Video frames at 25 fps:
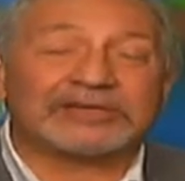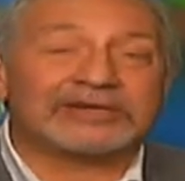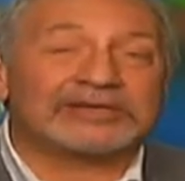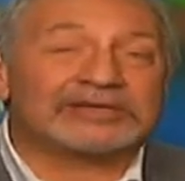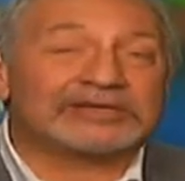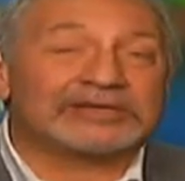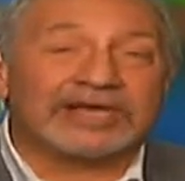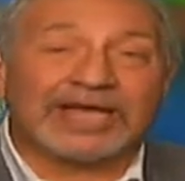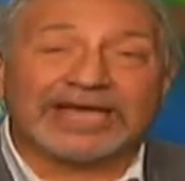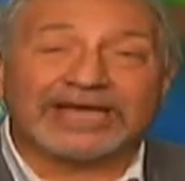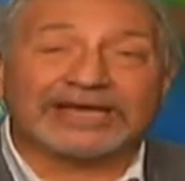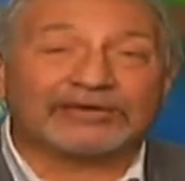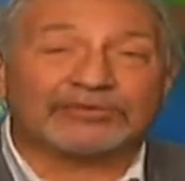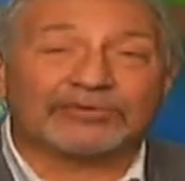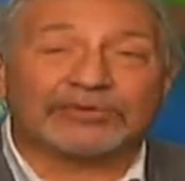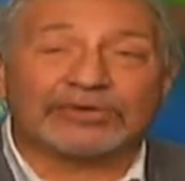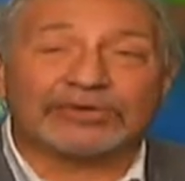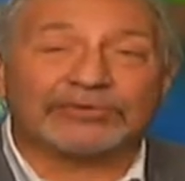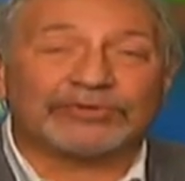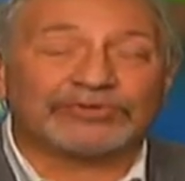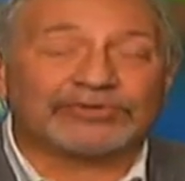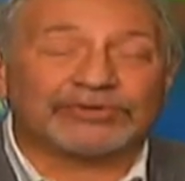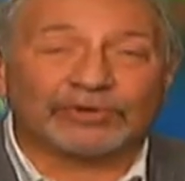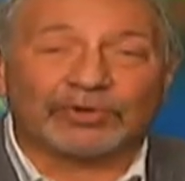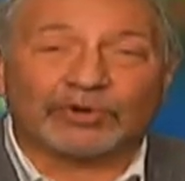and I agree
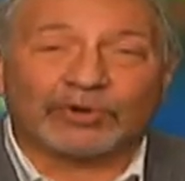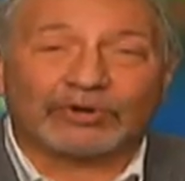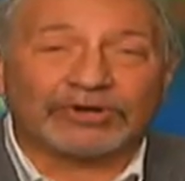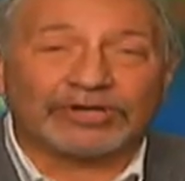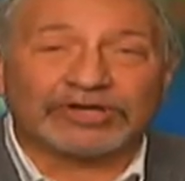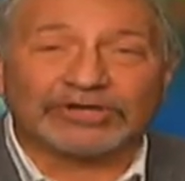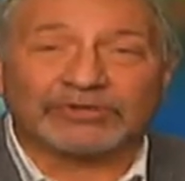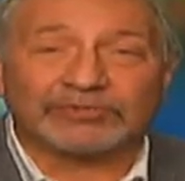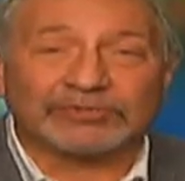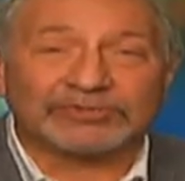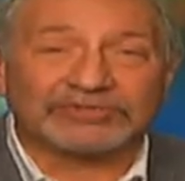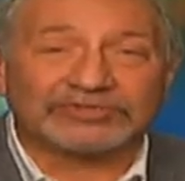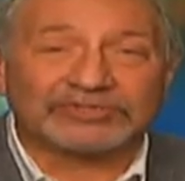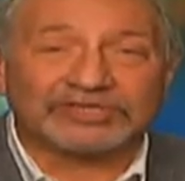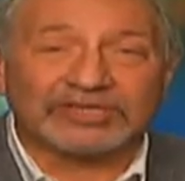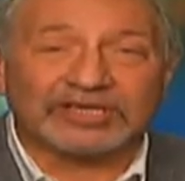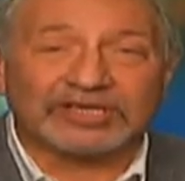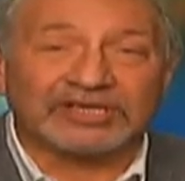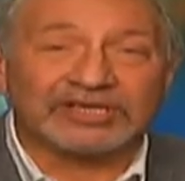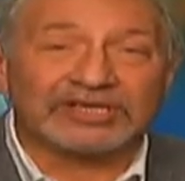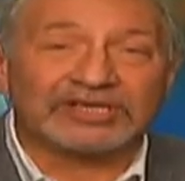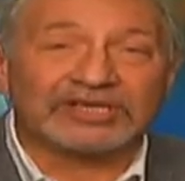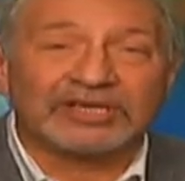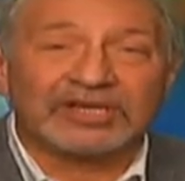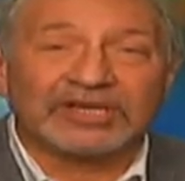with Gloria, it was
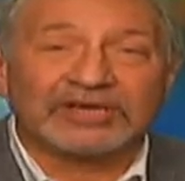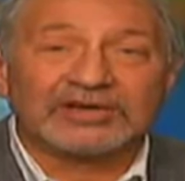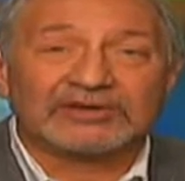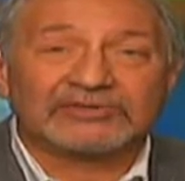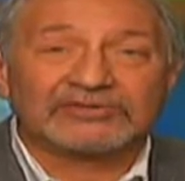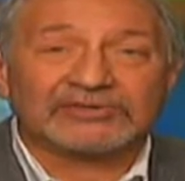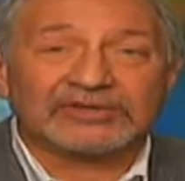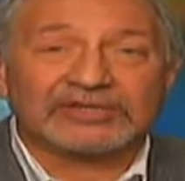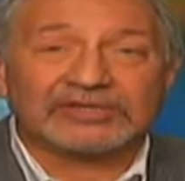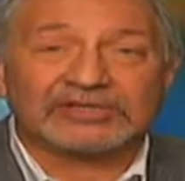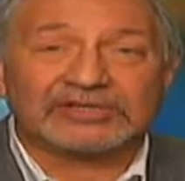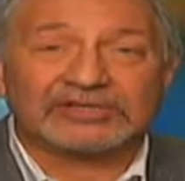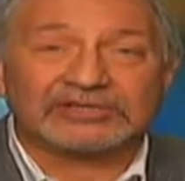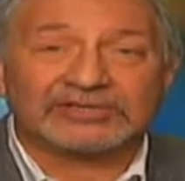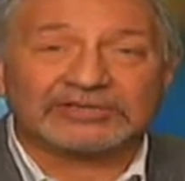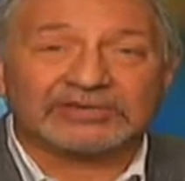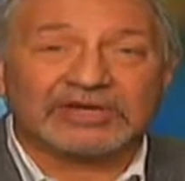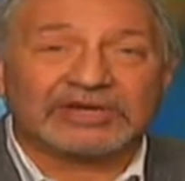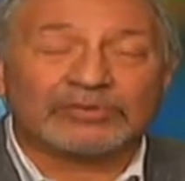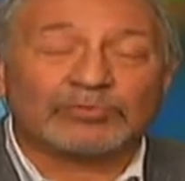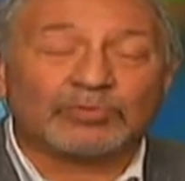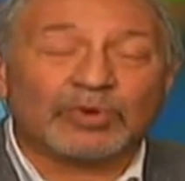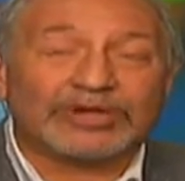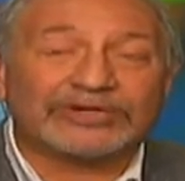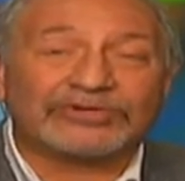a
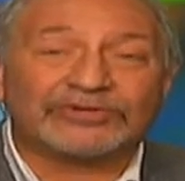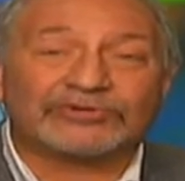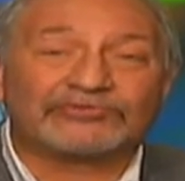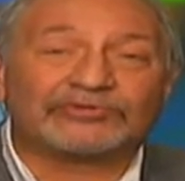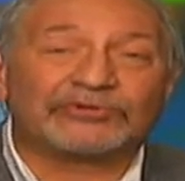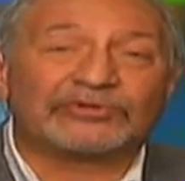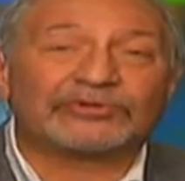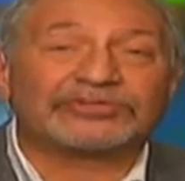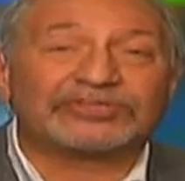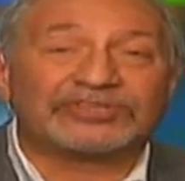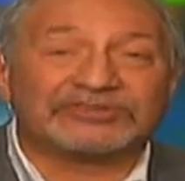wonderful